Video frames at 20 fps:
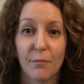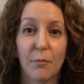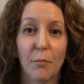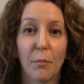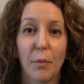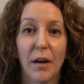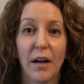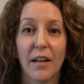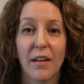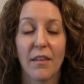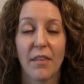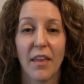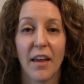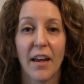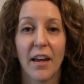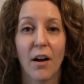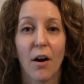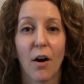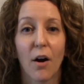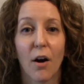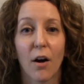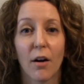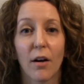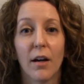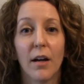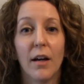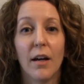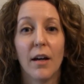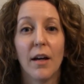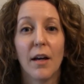But they are
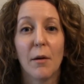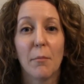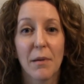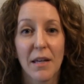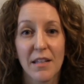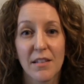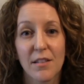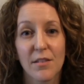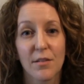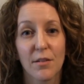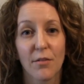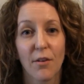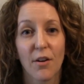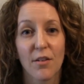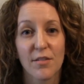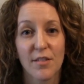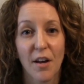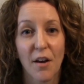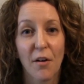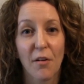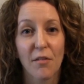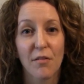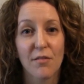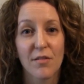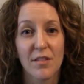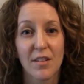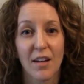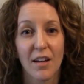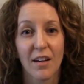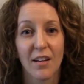pieces of
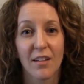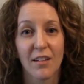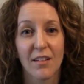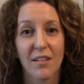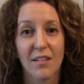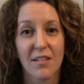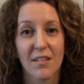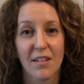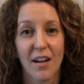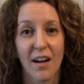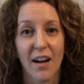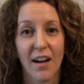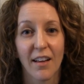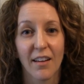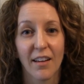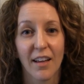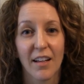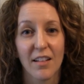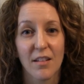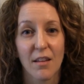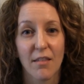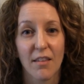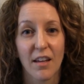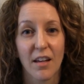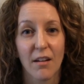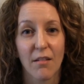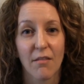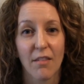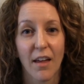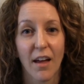ourselves, and I like to
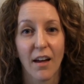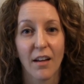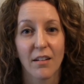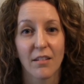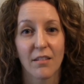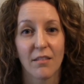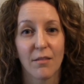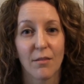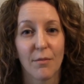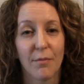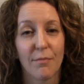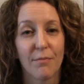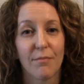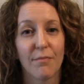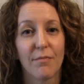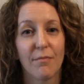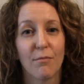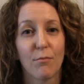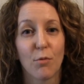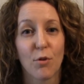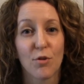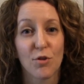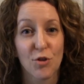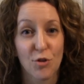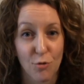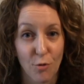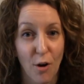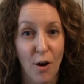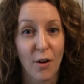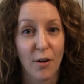think of that. We're
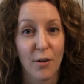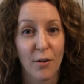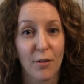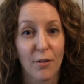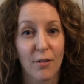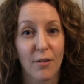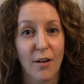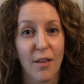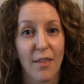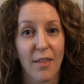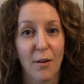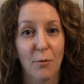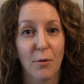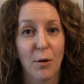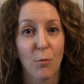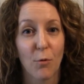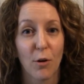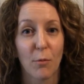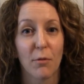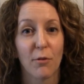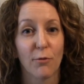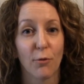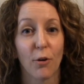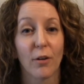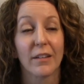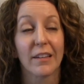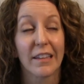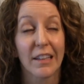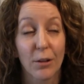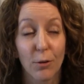stronger than we were before,
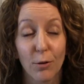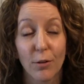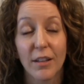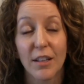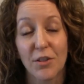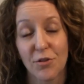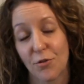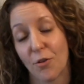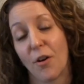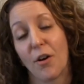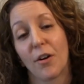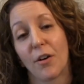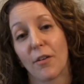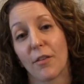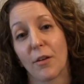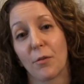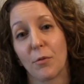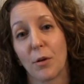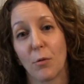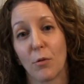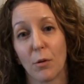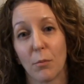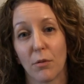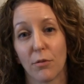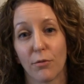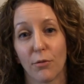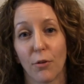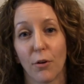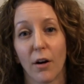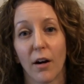literally stronger than we were
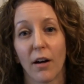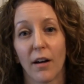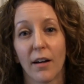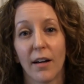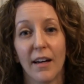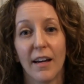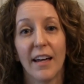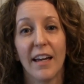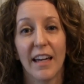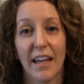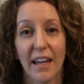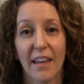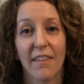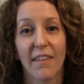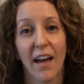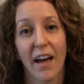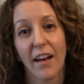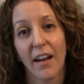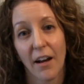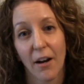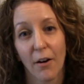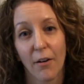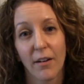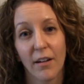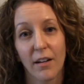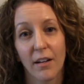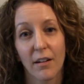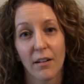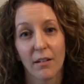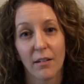before in that
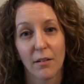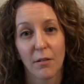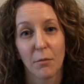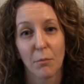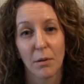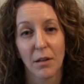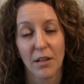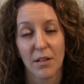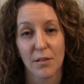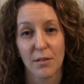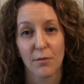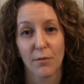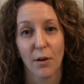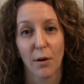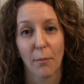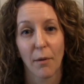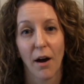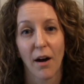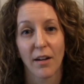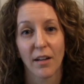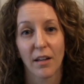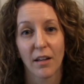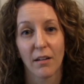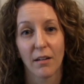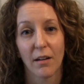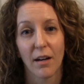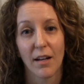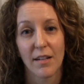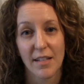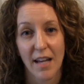area, because of our body
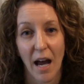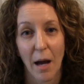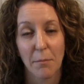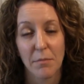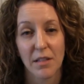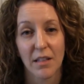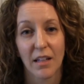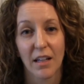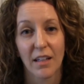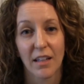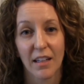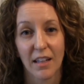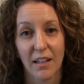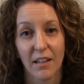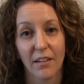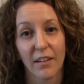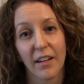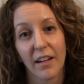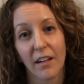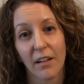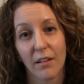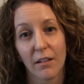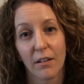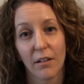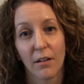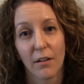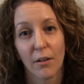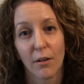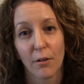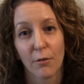adapting and healing
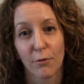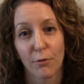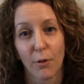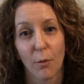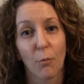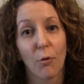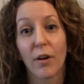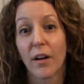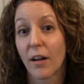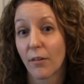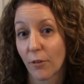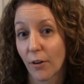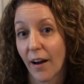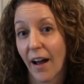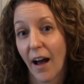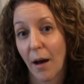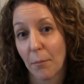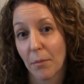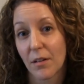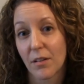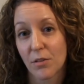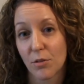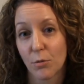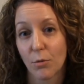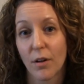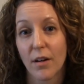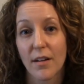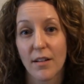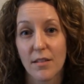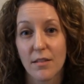from whatever happened
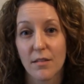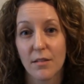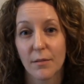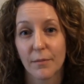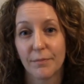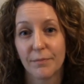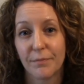to us.